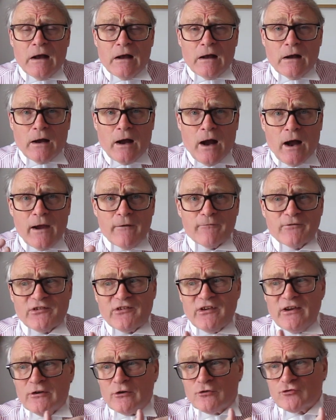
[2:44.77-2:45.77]
I have
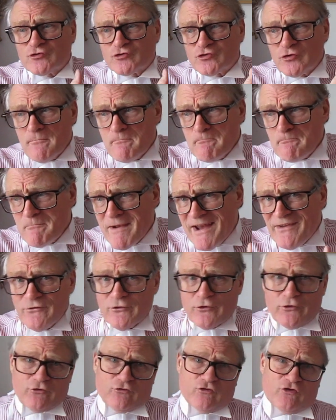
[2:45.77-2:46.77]
seen a
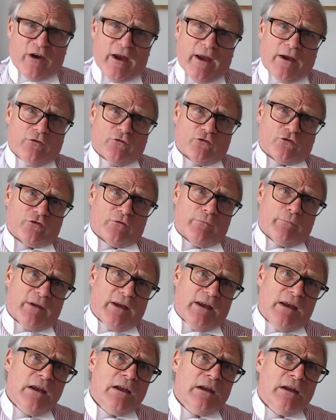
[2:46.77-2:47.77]
tremendous change from
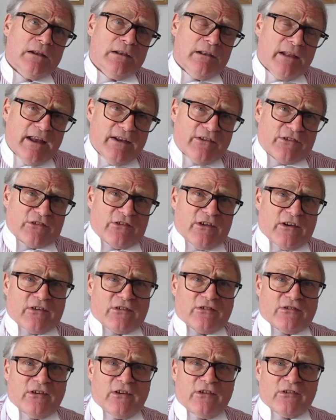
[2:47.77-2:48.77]
the late
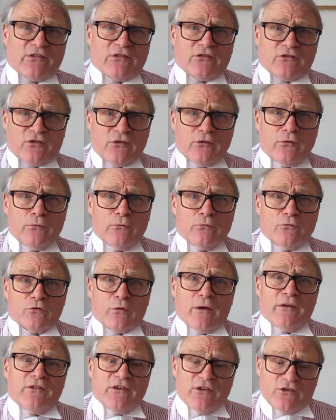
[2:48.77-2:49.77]
60s to
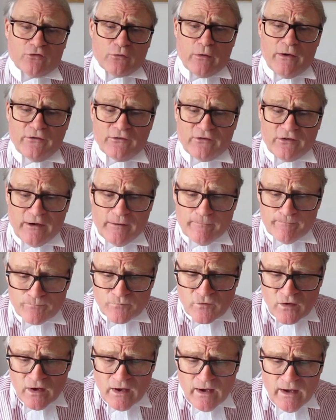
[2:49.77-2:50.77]
2020.
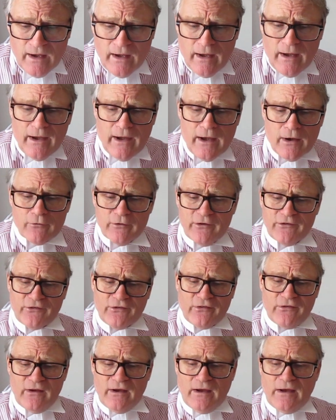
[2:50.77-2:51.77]
Here
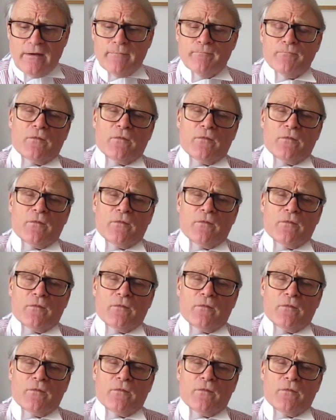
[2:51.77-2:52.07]
is the